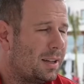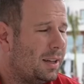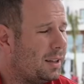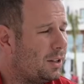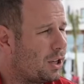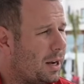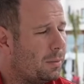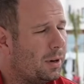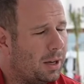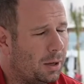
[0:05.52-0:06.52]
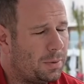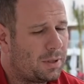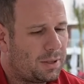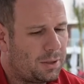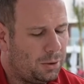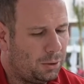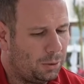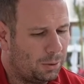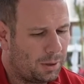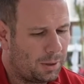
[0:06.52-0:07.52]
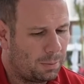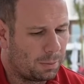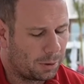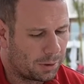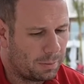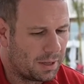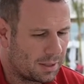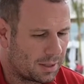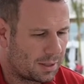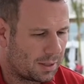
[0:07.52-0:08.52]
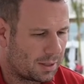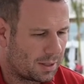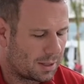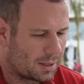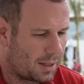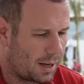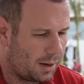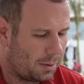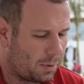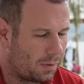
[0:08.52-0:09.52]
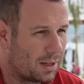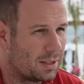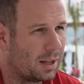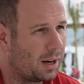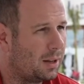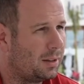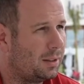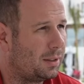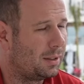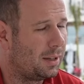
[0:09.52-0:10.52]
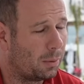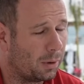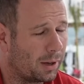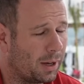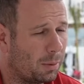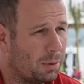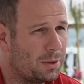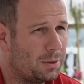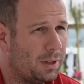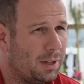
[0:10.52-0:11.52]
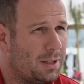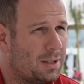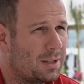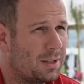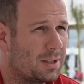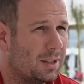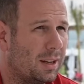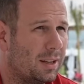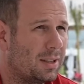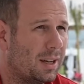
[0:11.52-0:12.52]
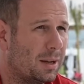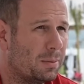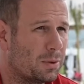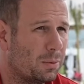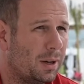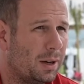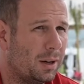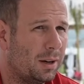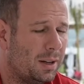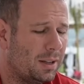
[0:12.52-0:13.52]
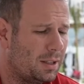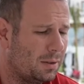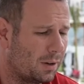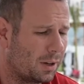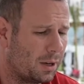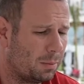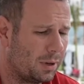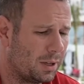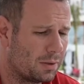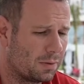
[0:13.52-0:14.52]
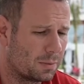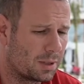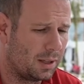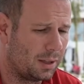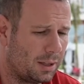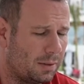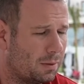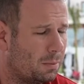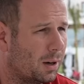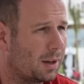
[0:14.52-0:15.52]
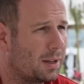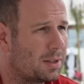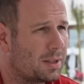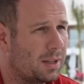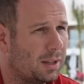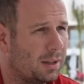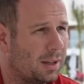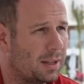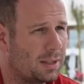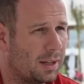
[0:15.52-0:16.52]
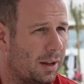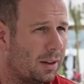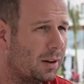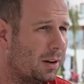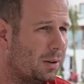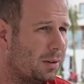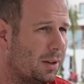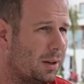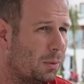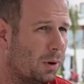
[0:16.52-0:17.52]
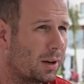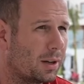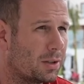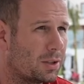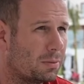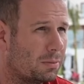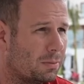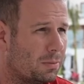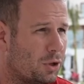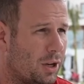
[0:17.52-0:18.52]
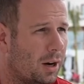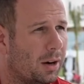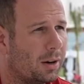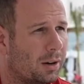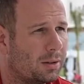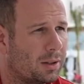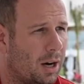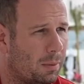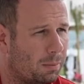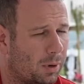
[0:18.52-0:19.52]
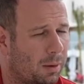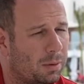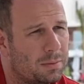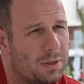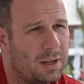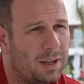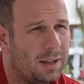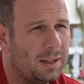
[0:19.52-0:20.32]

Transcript: I'd say the chamber helps to promote the business in the sense that it provides a lot of networking opportunities. There's a lot of times where different companies from slightly different markets can get together and work on some shared or common problems